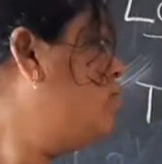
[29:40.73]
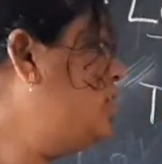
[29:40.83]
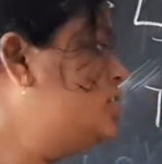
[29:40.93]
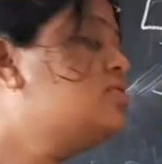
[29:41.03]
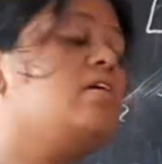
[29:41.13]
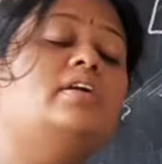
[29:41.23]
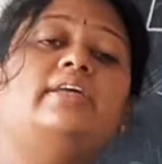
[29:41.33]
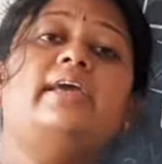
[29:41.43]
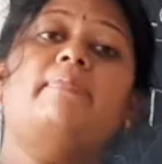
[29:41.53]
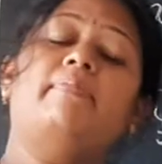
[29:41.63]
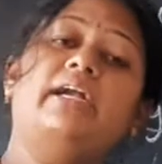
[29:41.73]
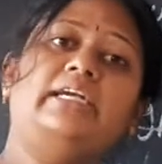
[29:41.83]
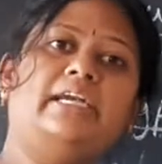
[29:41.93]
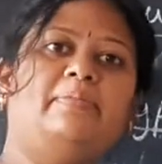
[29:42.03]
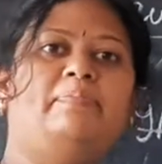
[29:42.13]
what is called the
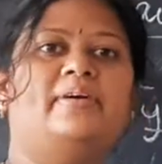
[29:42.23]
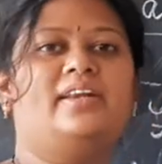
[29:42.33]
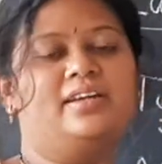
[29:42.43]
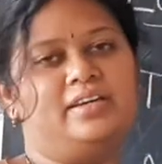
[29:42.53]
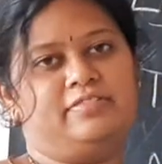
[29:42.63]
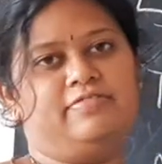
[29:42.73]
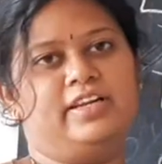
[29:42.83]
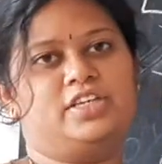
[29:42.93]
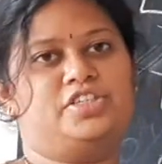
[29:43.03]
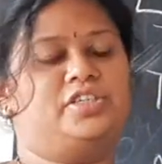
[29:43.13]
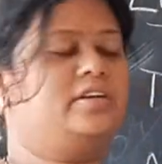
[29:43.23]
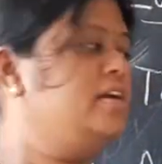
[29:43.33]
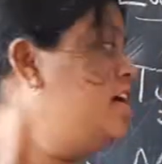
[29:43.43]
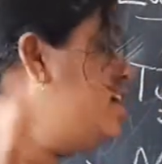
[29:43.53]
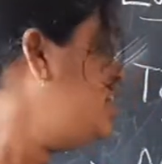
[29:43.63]
multiple reflection.
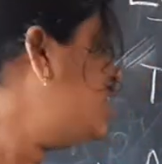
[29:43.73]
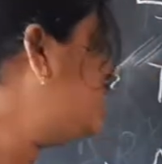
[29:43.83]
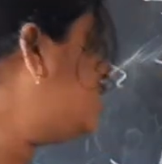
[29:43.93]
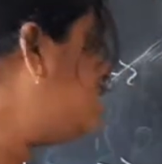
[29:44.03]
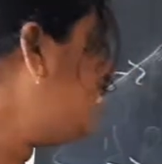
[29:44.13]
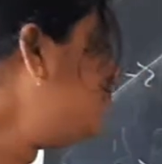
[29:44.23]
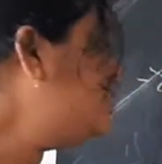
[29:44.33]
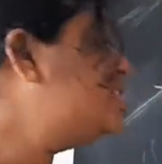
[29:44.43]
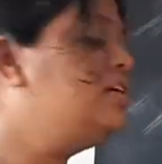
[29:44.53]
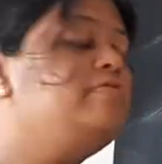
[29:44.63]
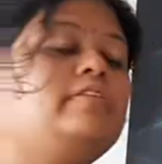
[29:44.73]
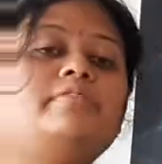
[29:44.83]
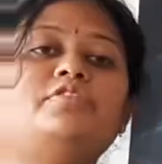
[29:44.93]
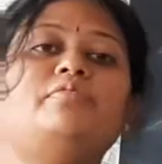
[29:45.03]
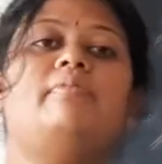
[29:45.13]
Here the name itself
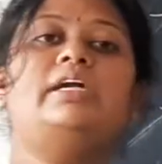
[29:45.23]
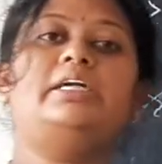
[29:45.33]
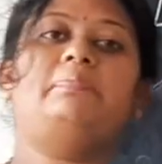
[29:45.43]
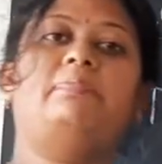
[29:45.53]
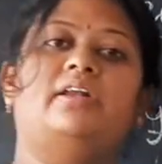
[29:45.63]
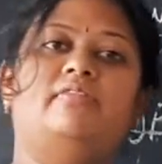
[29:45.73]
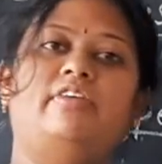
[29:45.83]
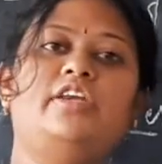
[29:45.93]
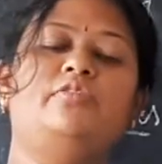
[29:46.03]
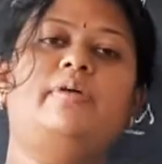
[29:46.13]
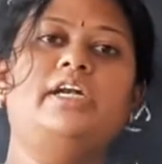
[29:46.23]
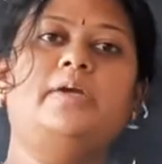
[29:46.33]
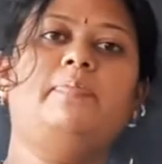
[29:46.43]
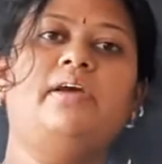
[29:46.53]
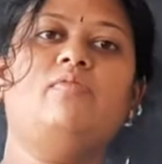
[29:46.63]
tells you multiple. When you
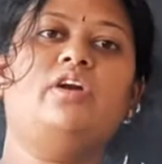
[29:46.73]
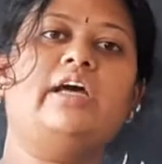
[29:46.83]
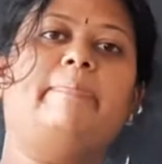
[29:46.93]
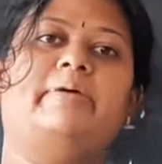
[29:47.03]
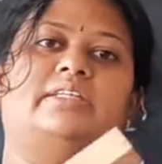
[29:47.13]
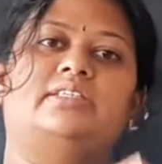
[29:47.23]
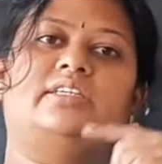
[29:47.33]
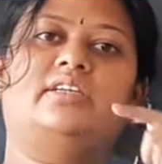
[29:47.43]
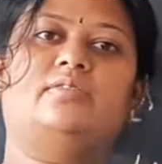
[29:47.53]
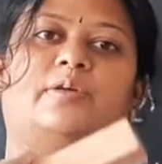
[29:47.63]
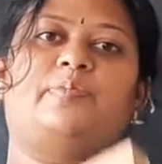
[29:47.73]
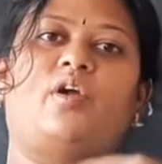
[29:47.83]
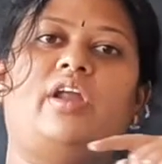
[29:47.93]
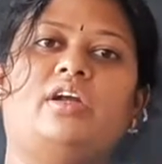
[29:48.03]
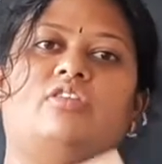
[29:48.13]
multiply, what happens? The
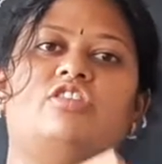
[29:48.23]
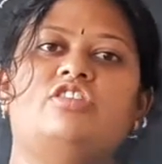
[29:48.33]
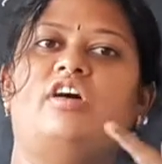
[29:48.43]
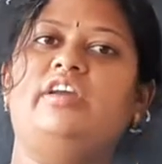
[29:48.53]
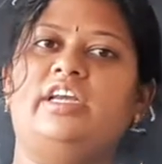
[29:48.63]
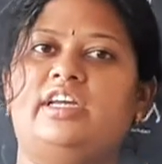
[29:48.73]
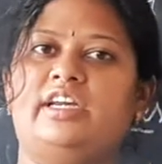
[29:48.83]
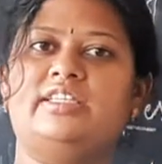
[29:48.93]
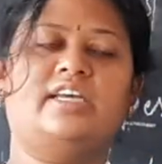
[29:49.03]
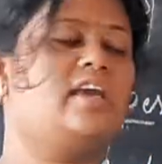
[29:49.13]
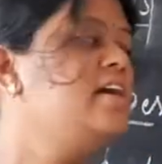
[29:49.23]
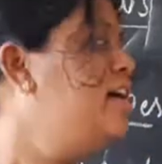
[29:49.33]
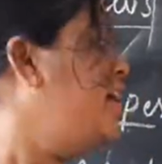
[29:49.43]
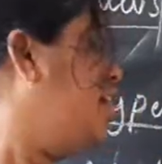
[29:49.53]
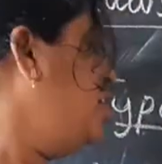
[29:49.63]
product goes on increasing.
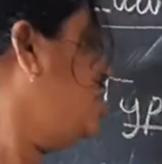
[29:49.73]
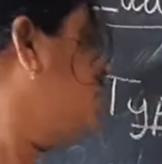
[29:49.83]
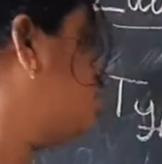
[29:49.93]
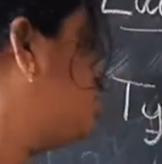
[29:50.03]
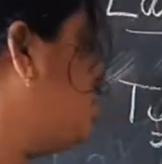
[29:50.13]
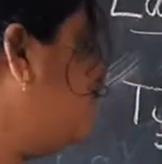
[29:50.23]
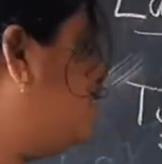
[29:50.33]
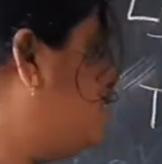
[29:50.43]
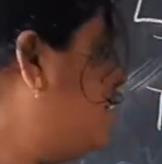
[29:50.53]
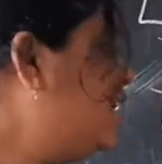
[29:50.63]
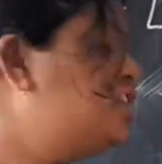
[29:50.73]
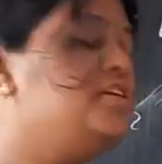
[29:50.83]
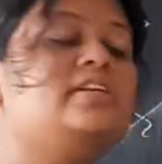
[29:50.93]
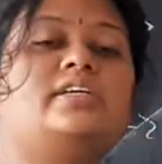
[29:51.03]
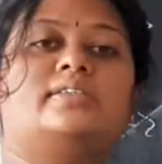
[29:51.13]
Here also, if reflection
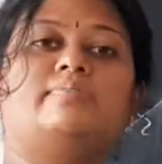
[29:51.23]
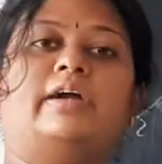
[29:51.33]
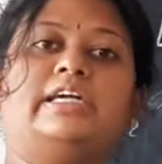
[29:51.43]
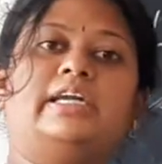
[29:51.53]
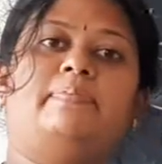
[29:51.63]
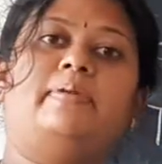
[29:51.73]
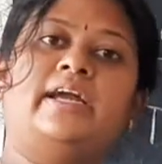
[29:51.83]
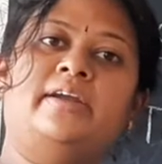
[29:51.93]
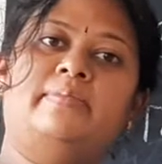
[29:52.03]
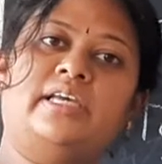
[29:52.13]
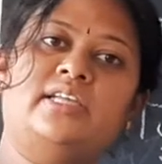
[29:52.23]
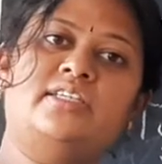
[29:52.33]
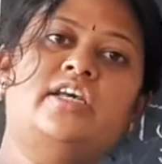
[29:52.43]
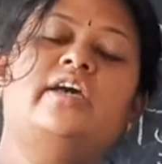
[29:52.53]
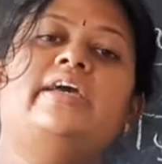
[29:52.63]
is multiplied
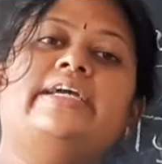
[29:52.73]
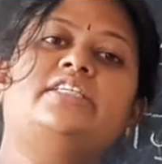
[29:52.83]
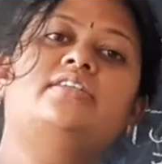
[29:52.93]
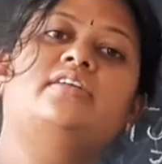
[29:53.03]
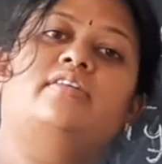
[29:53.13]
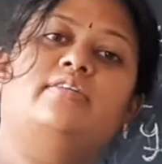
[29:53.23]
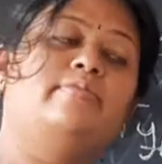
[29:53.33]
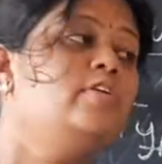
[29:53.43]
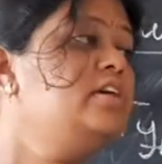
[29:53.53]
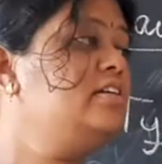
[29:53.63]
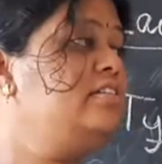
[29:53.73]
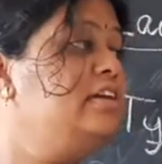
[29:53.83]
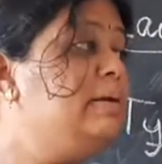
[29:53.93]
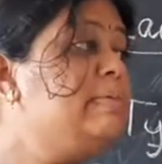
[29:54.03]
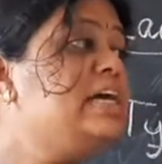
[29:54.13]
means it's what the
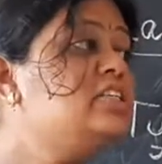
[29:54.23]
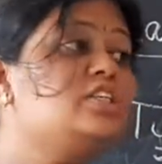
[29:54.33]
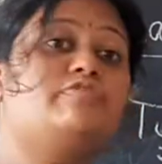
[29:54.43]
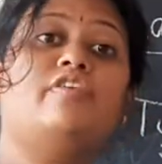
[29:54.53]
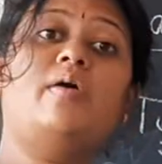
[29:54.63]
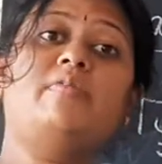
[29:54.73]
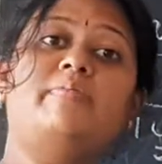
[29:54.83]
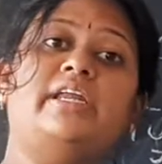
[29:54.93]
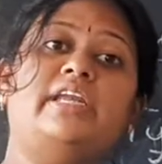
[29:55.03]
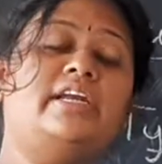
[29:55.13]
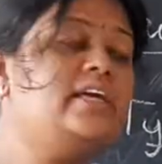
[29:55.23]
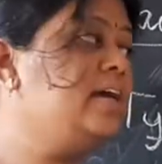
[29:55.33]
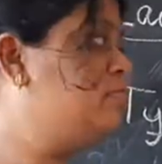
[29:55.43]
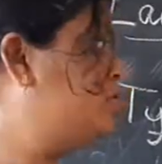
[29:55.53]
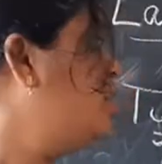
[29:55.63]
image is formed many
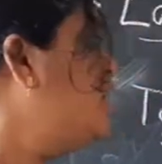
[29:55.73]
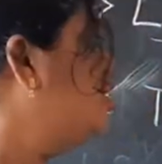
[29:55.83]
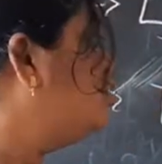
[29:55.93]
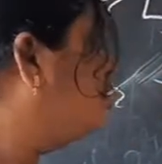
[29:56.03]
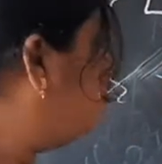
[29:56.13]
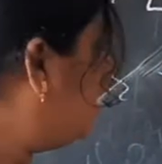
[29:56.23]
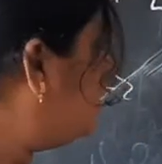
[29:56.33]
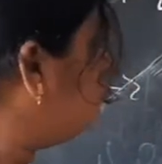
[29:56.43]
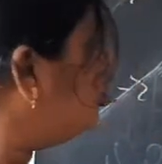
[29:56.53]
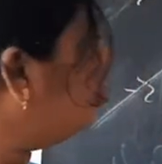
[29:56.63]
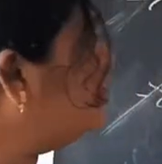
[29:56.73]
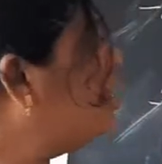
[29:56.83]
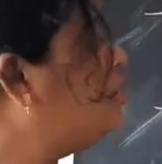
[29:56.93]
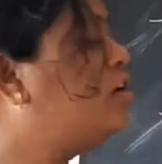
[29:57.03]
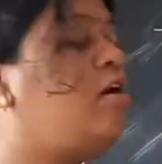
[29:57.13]
times. So whenever we
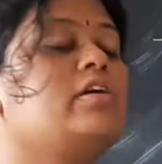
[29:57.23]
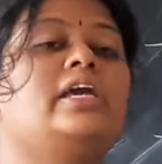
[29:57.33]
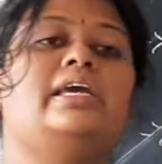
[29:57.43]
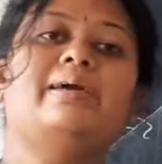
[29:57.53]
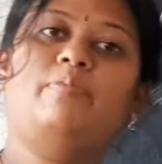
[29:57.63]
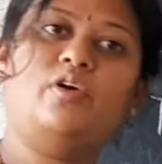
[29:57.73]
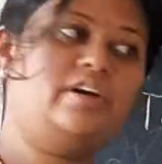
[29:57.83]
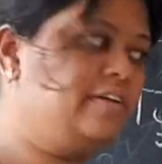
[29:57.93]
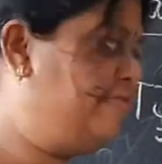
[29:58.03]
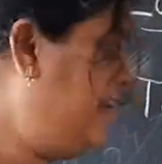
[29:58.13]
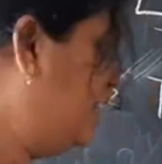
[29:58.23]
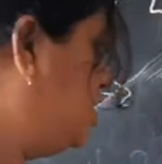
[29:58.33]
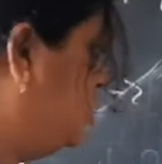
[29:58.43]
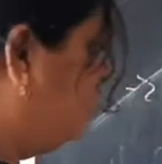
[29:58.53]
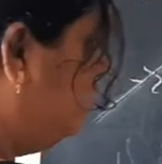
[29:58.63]
are talking about
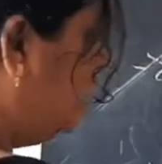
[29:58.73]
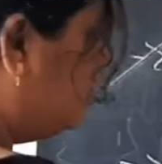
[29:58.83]
reflection, we